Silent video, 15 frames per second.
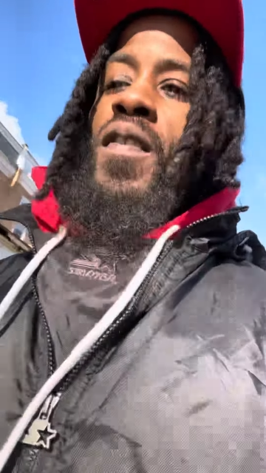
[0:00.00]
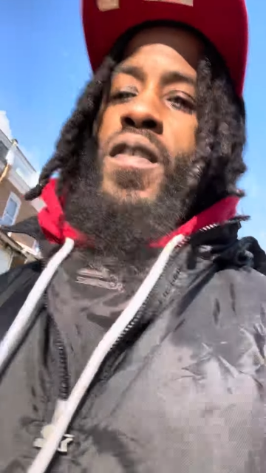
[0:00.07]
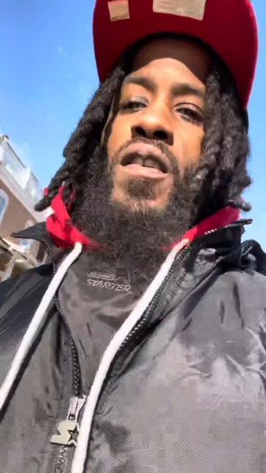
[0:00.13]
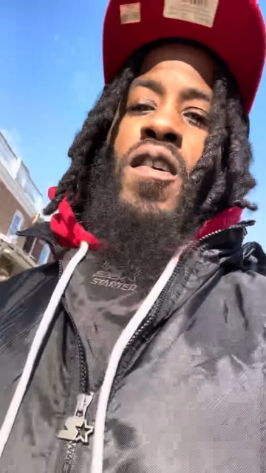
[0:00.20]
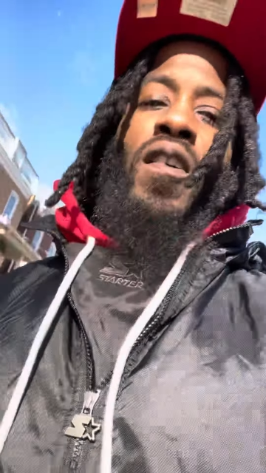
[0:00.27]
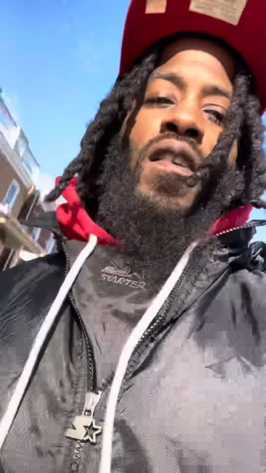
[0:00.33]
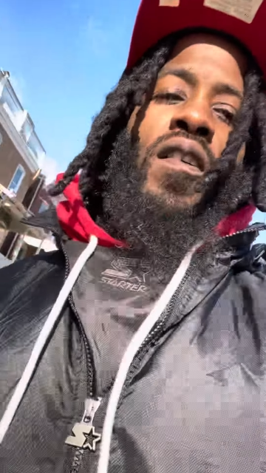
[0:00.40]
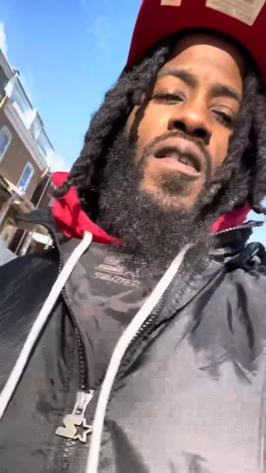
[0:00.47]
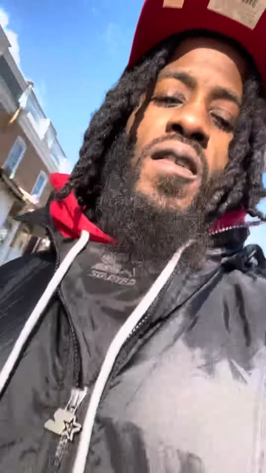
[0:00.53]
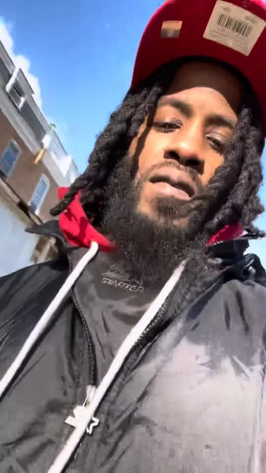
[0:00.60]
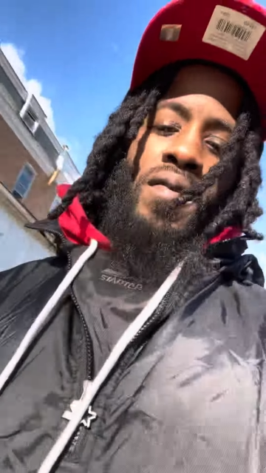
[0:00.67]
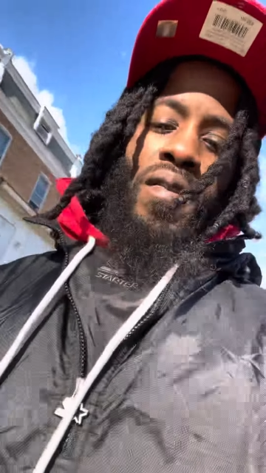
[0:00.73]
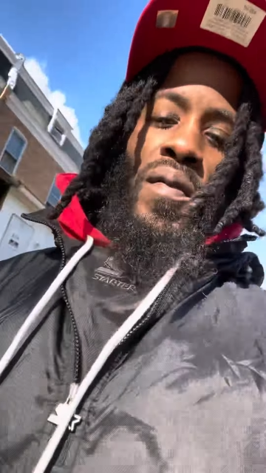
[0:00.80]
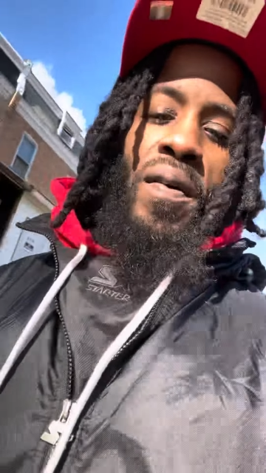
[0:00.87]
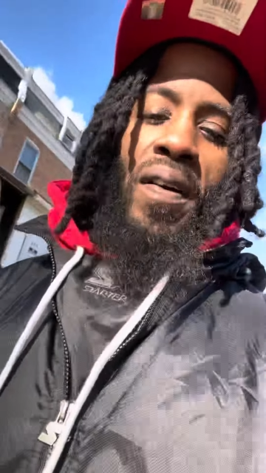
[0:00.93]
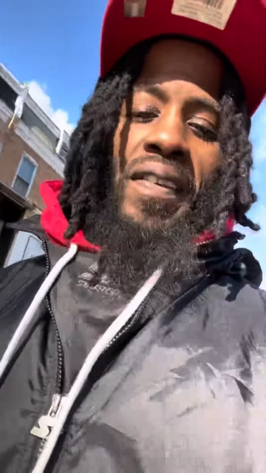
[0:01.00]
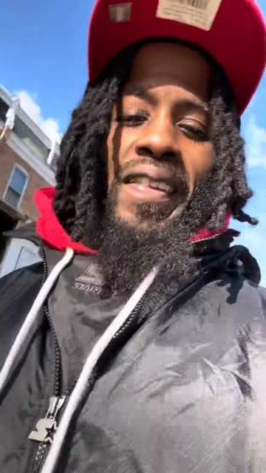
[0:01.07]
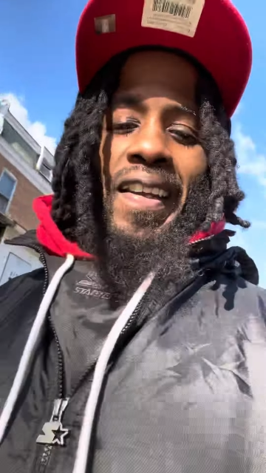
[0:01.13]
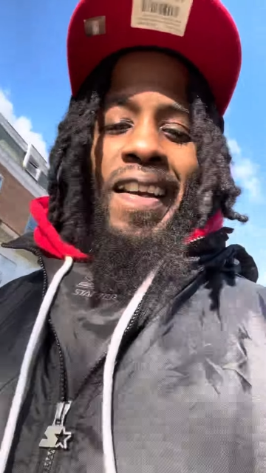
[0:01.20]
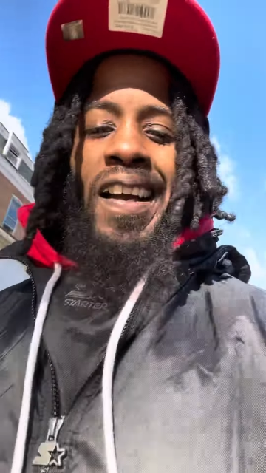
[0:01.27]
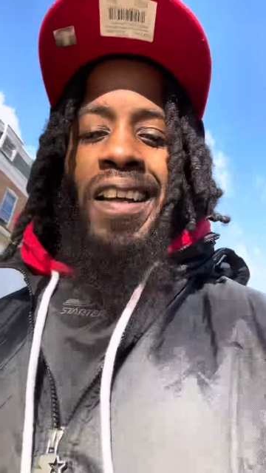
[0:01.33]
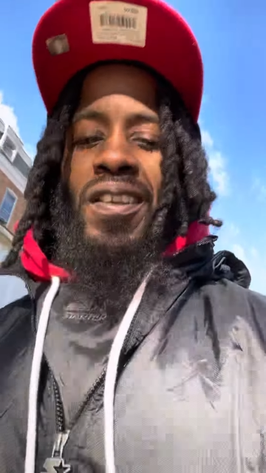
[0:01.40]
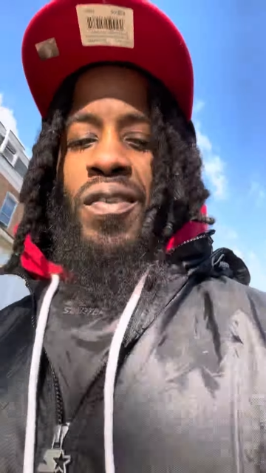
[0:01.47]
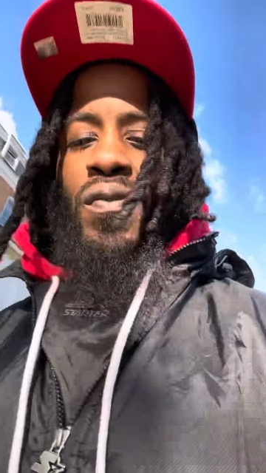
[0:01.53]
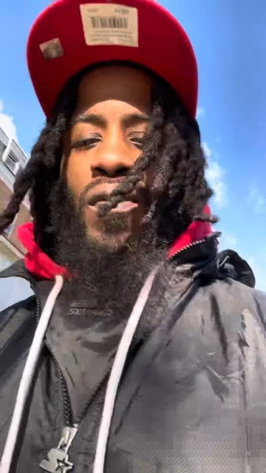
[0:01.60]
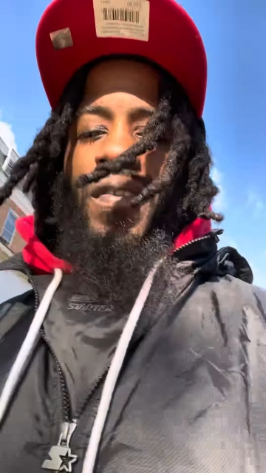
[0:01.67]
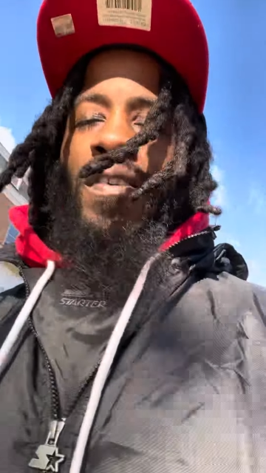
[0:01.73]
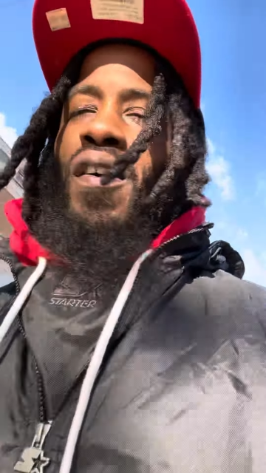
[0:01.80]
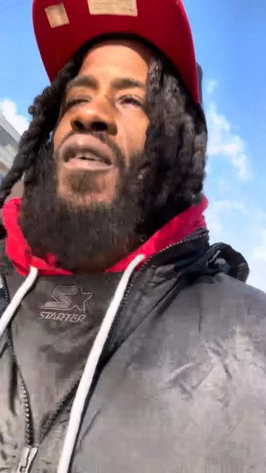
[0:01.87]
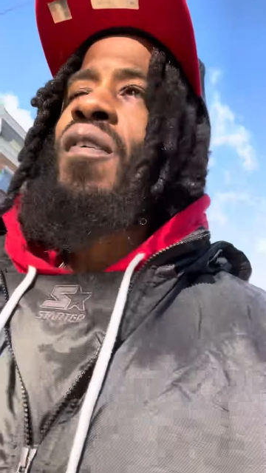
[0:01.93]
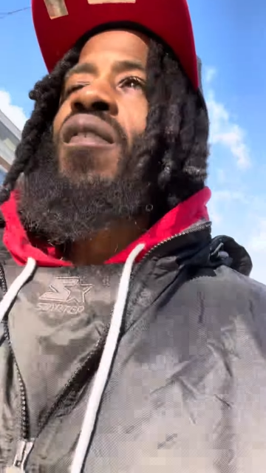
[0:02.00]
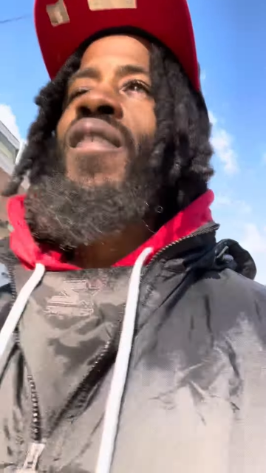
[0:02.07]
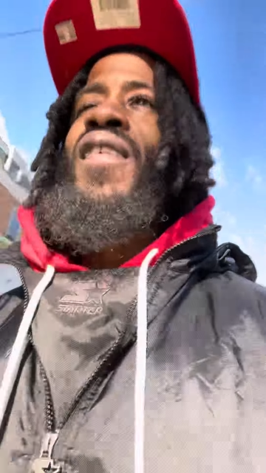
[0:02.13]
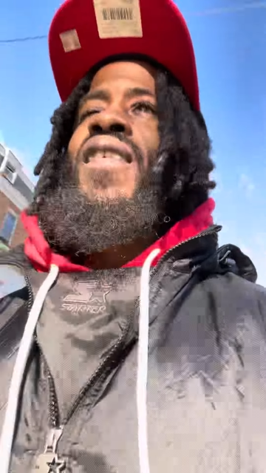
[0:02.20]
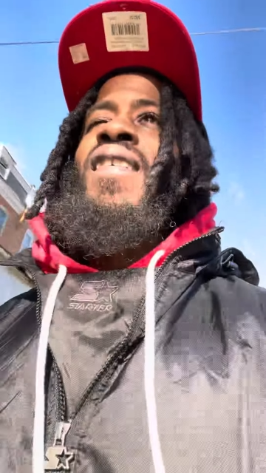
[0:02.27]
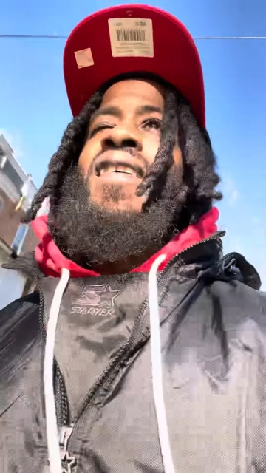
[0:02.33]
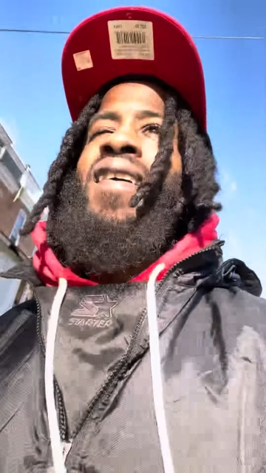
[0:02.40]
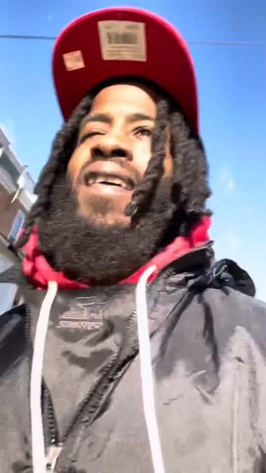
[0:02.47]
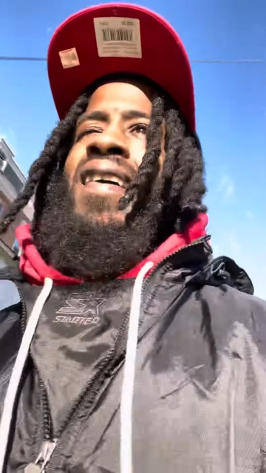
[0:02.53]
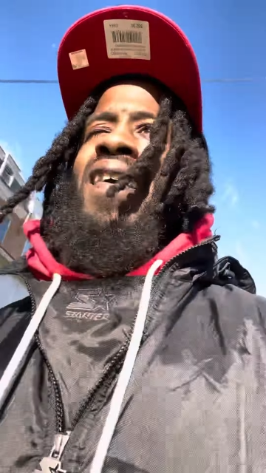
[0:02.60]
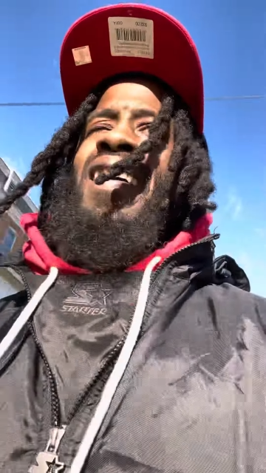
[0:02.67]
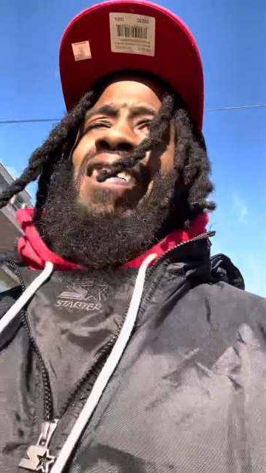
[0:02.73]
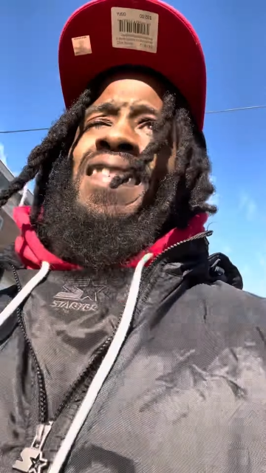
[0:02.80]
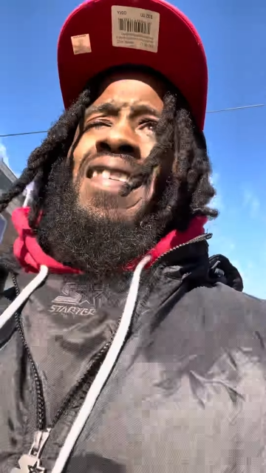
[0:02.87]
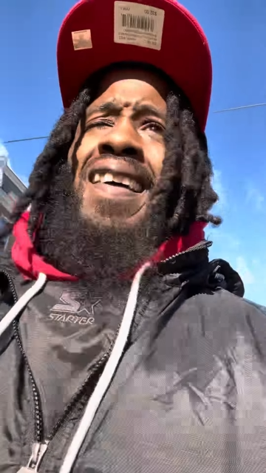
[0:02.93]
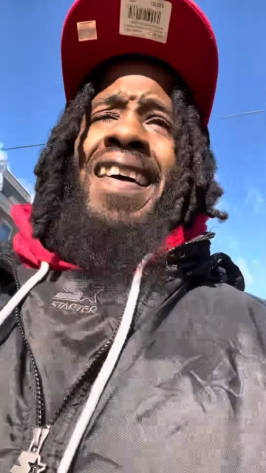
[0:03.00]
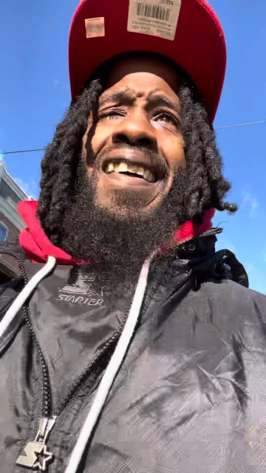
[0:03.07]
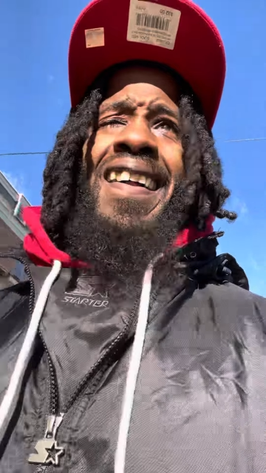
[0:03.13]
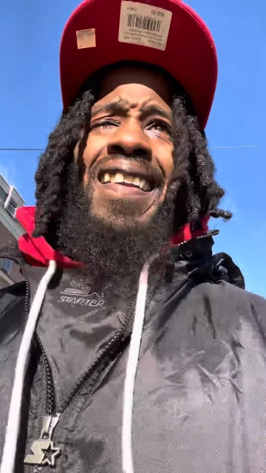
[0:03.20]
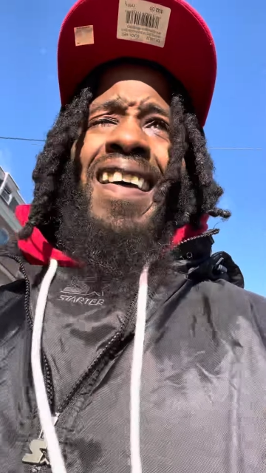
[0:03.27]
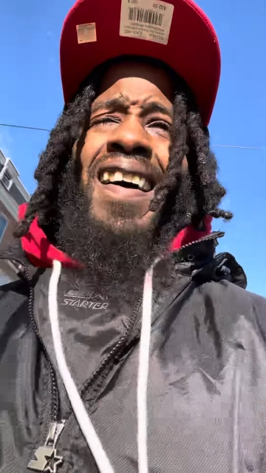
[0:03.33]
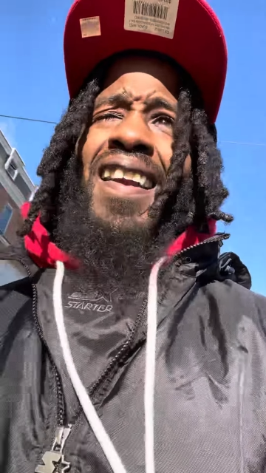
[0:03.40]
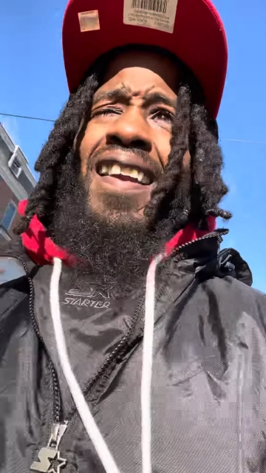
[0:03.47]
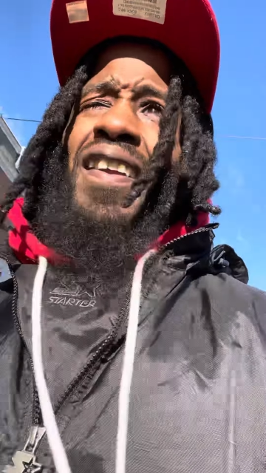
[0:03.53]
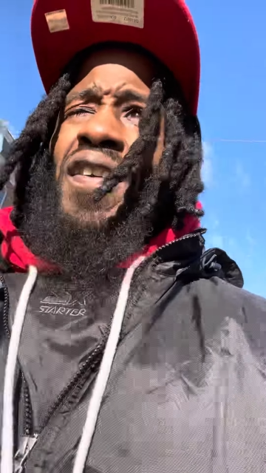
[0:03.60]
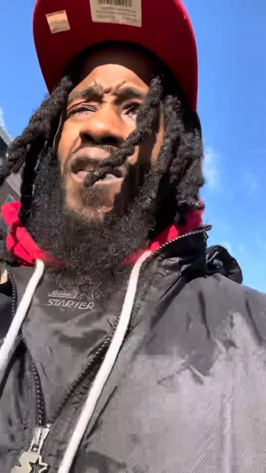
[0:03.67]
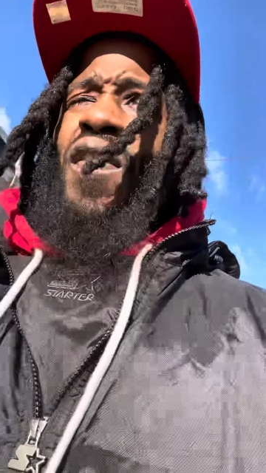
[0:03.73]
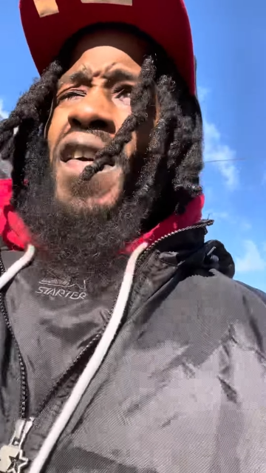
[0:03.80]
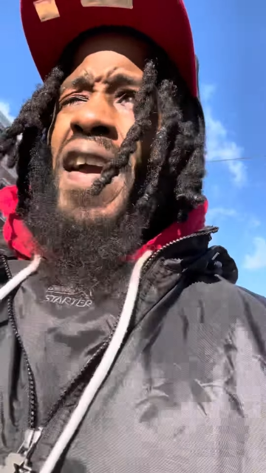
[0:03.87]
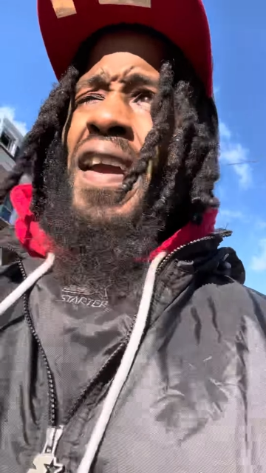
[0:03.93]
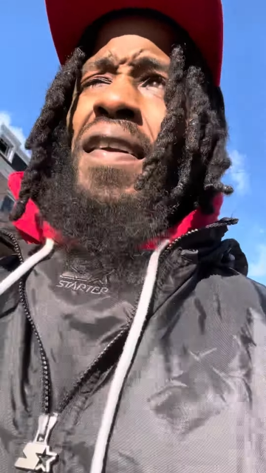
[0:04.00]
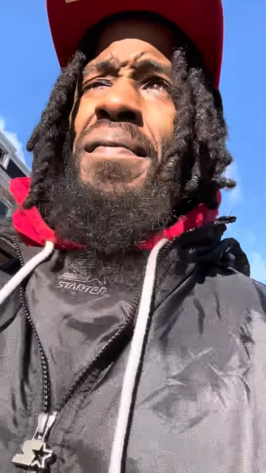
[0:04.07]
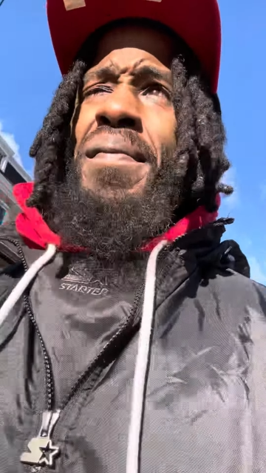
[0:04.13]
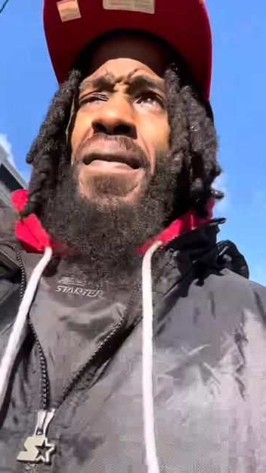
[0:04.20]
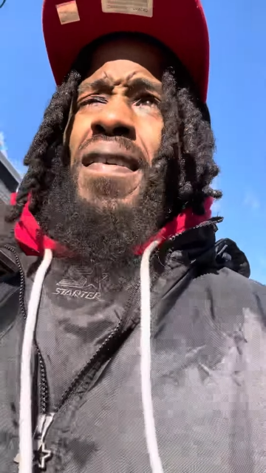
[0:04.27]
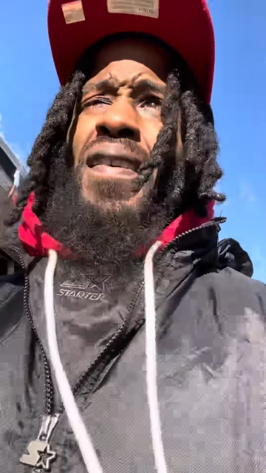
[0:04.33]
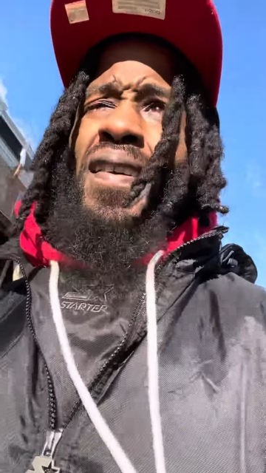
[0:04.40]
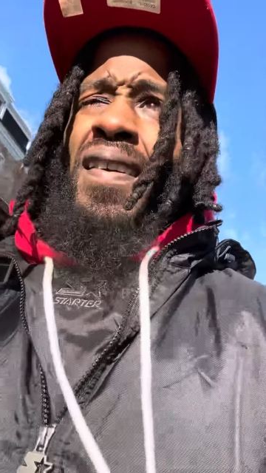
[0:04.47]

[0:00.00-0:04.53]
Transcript: Look, one thing I do know is that a lot of y'all hate me.